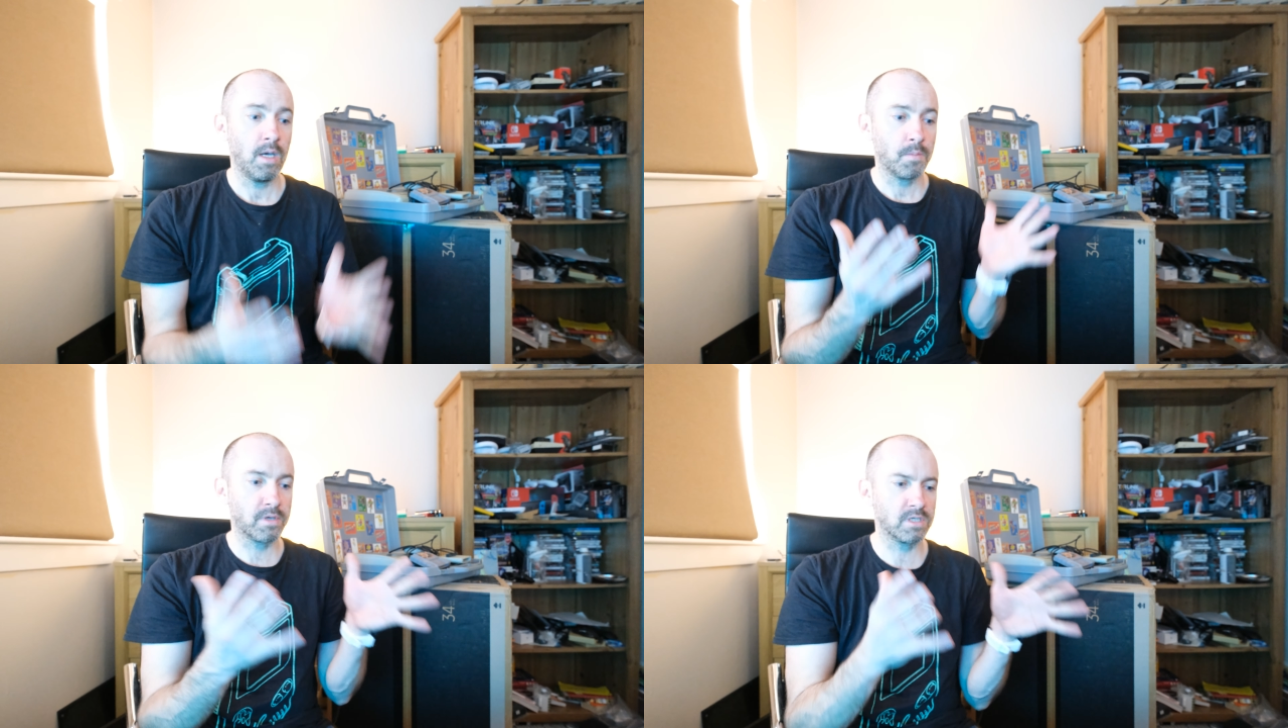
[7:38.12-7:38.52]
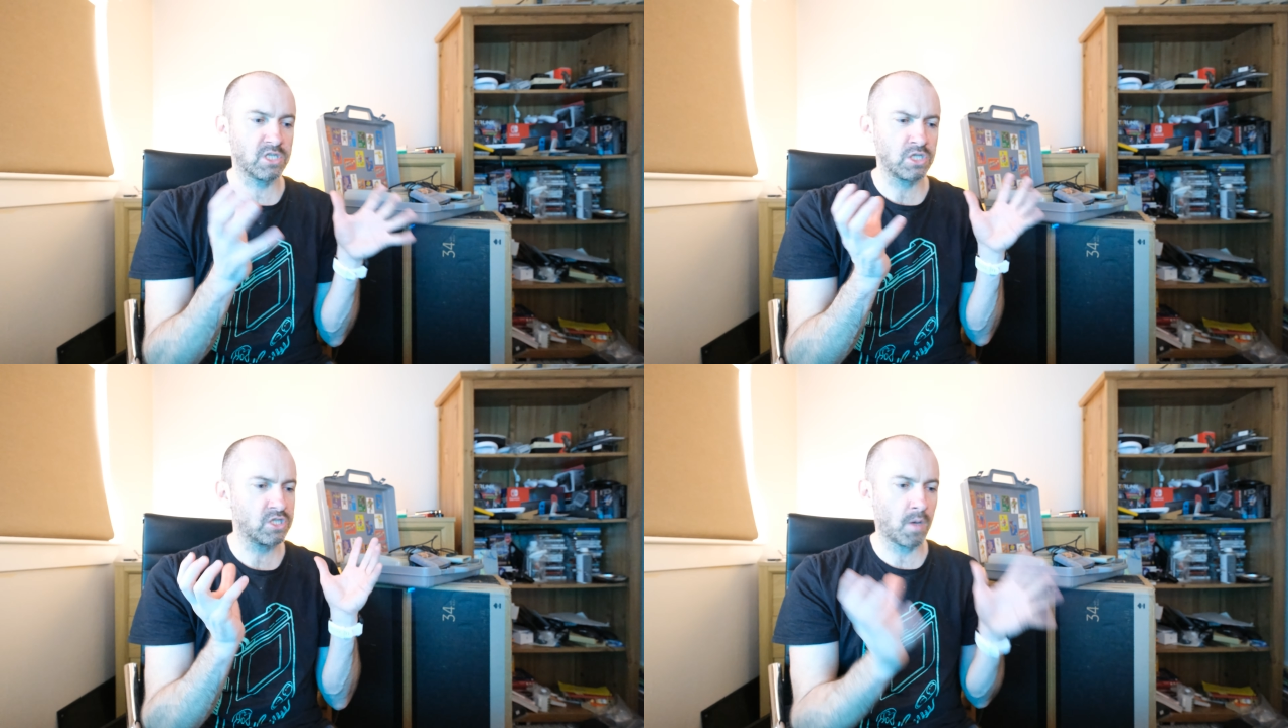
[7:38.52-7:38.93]
But there's
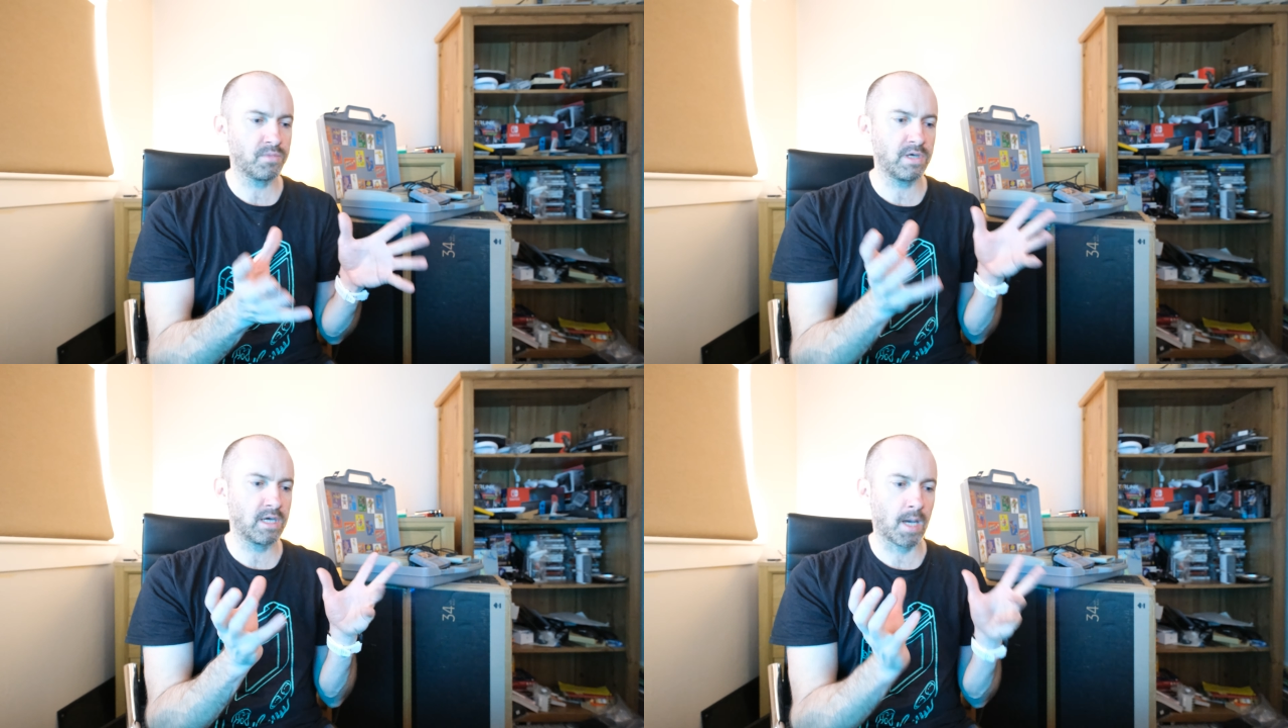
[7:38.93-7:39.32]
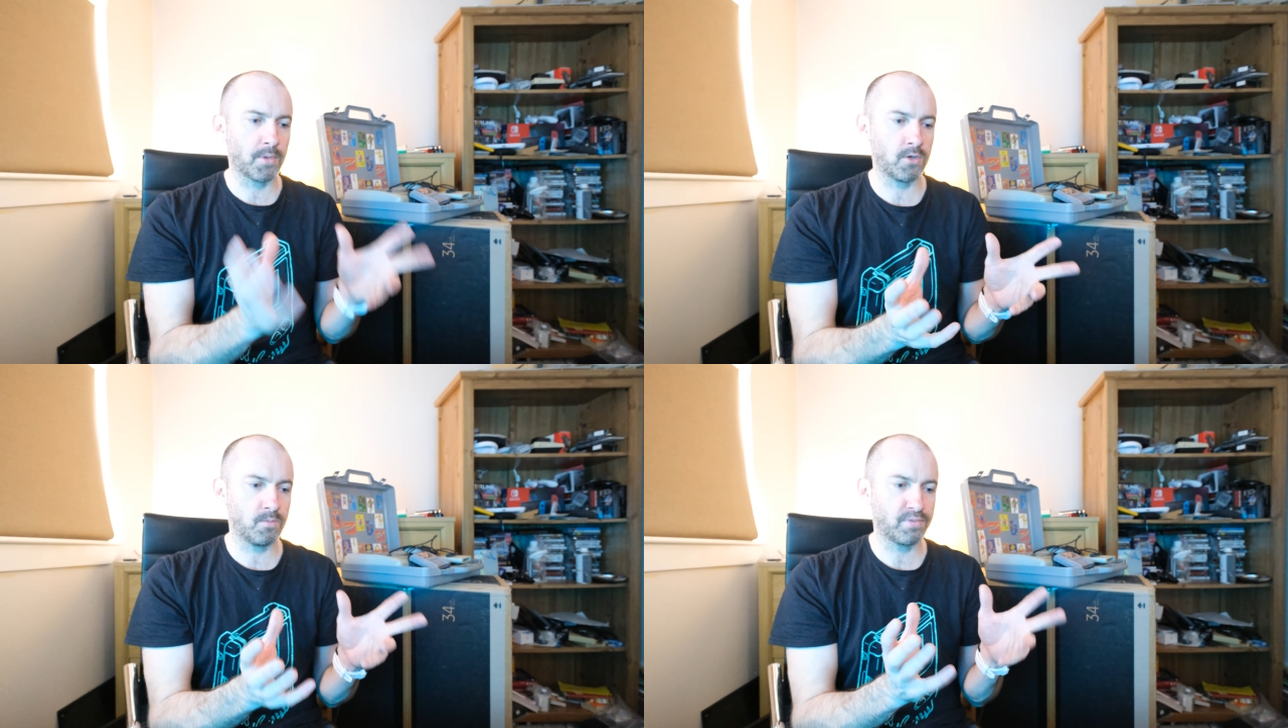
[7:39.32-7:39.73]
just something
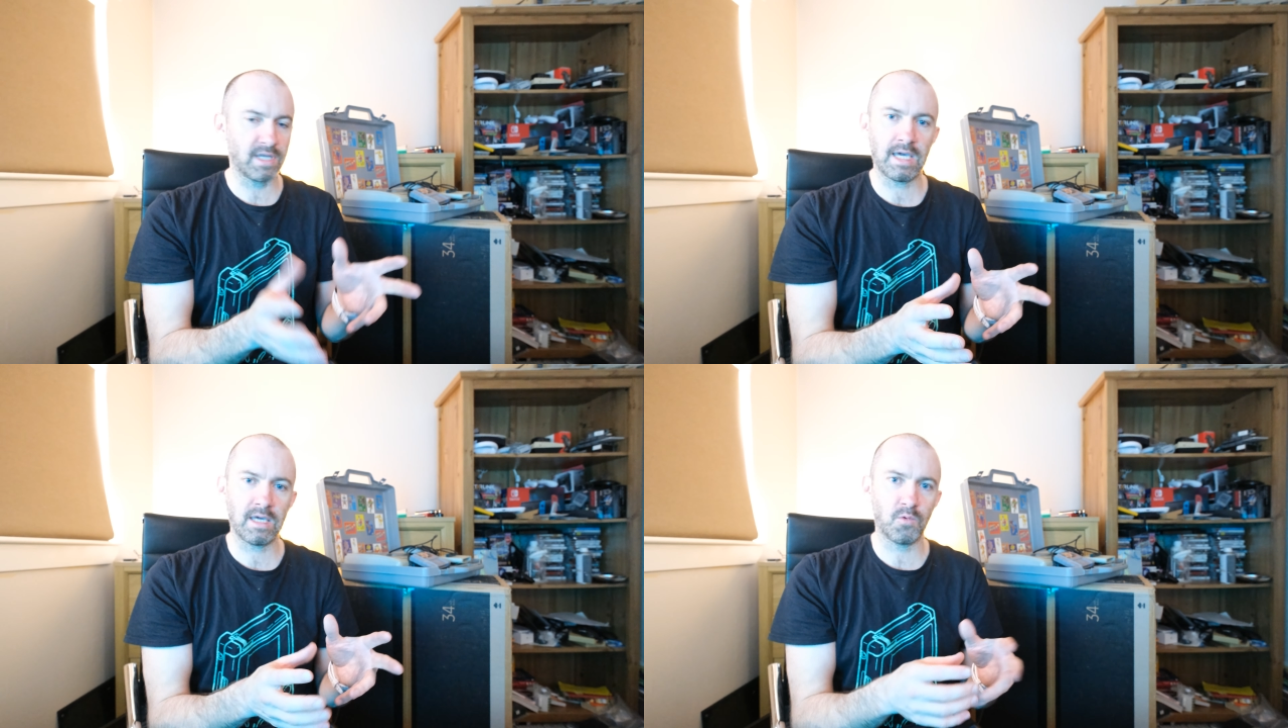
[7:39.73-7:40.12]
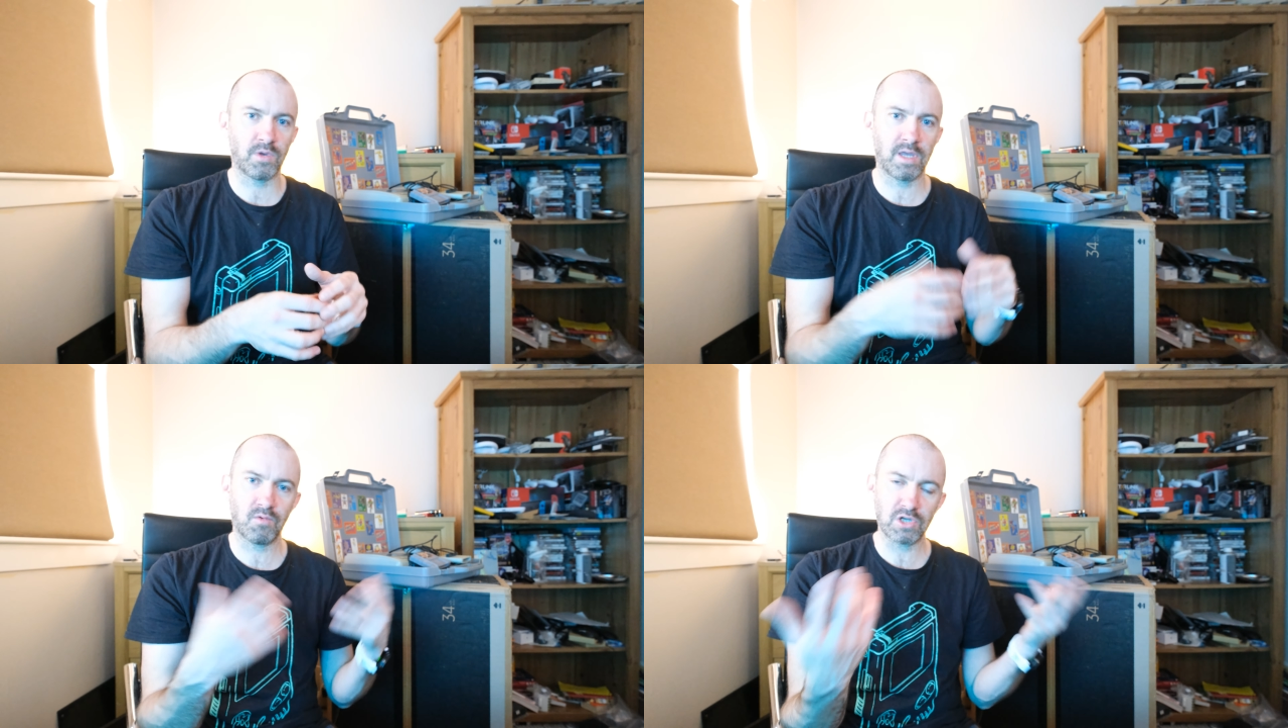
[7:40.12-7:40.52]
about playing
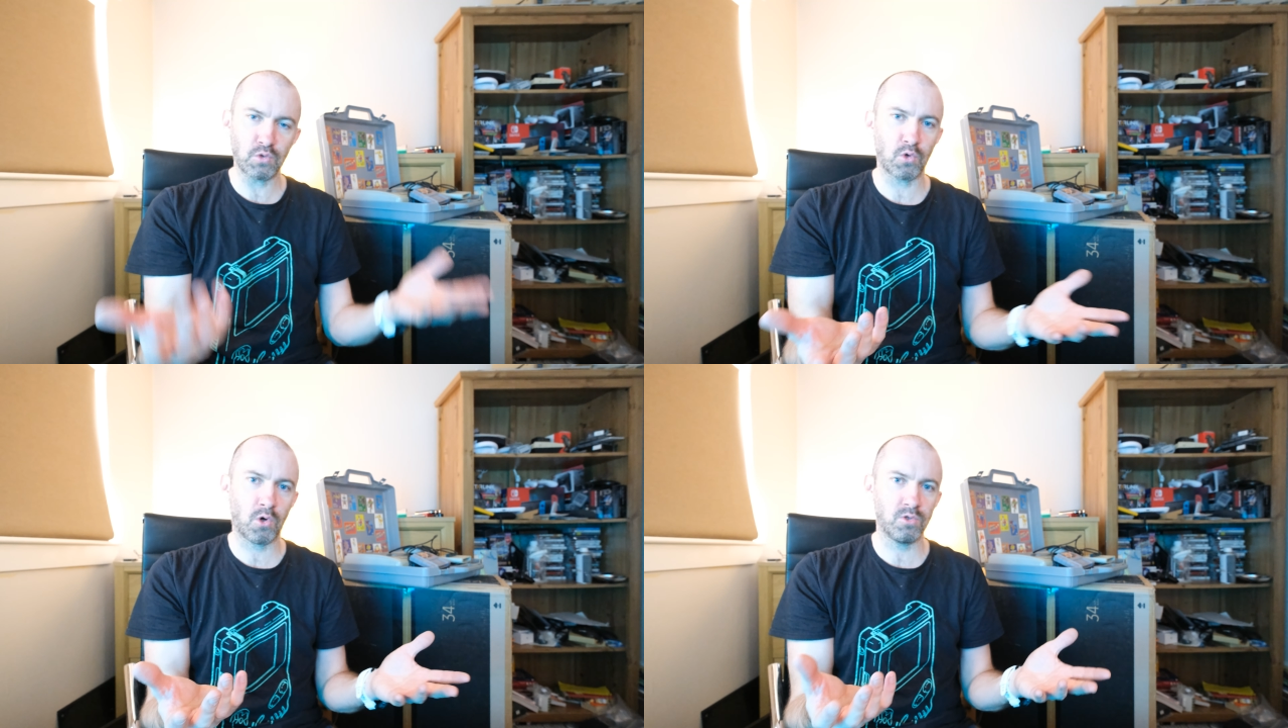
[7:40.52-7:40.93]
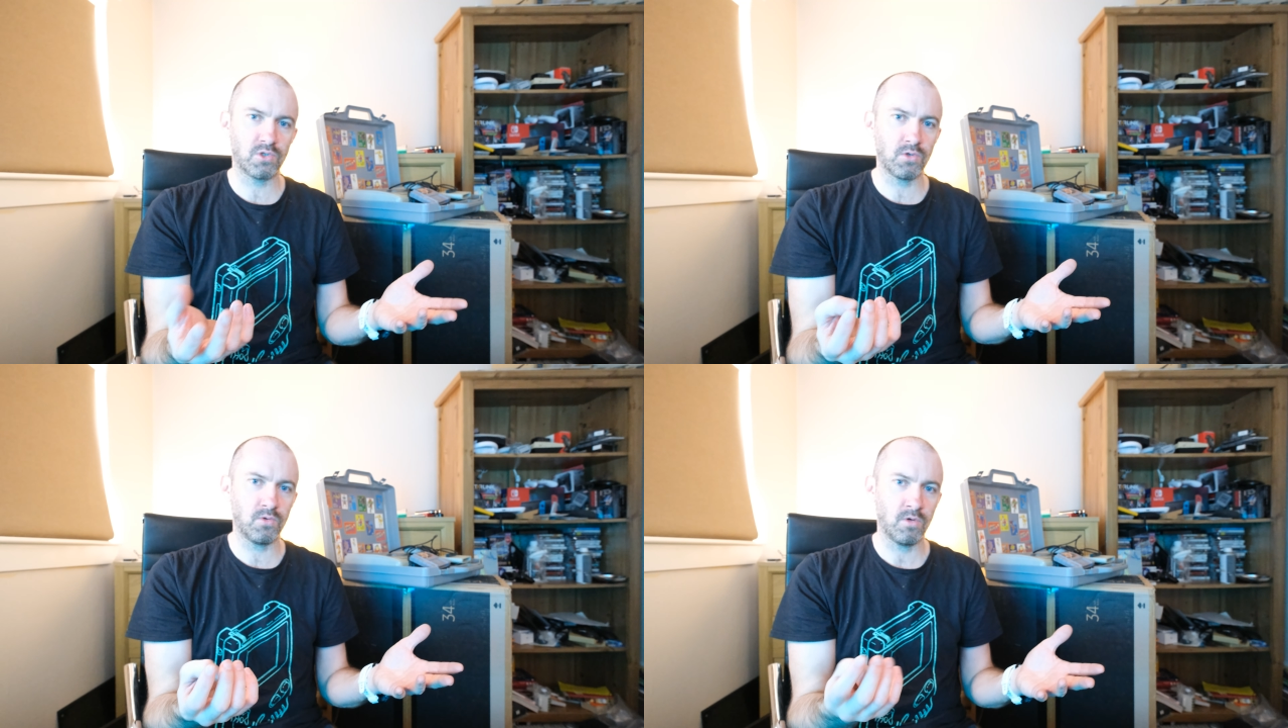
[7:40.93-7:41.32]
with the original
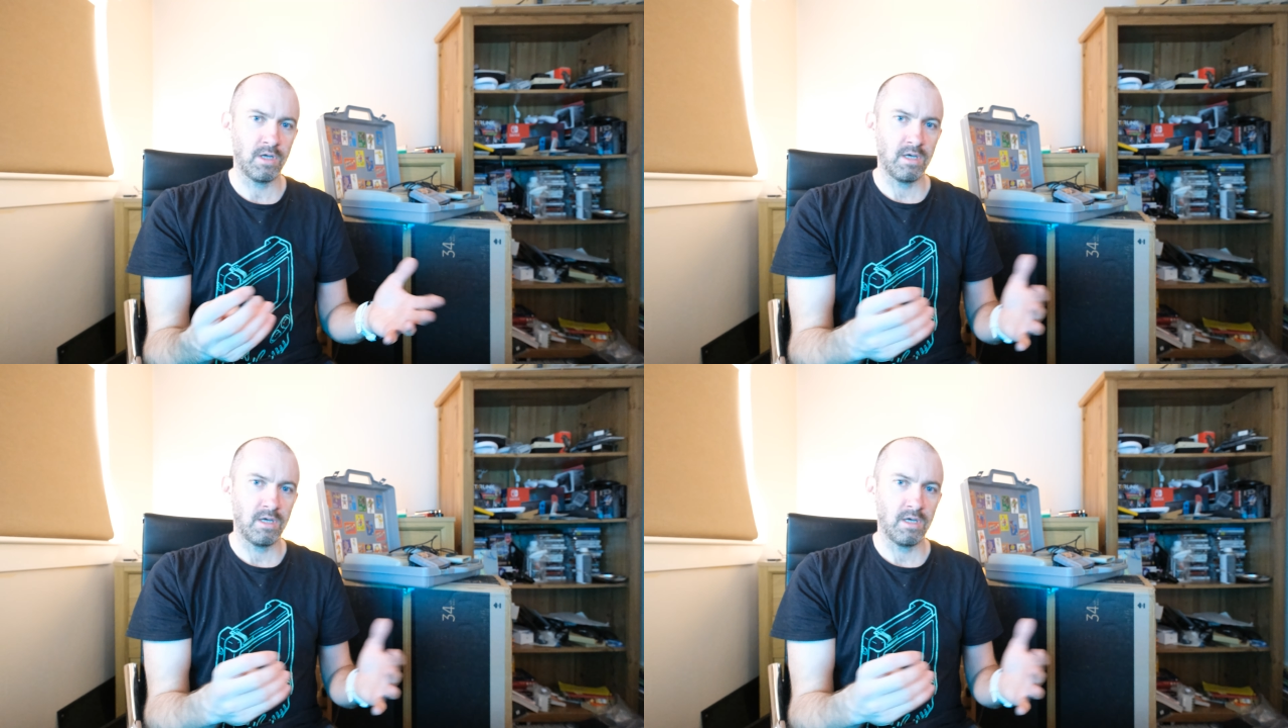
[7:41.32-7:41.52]
console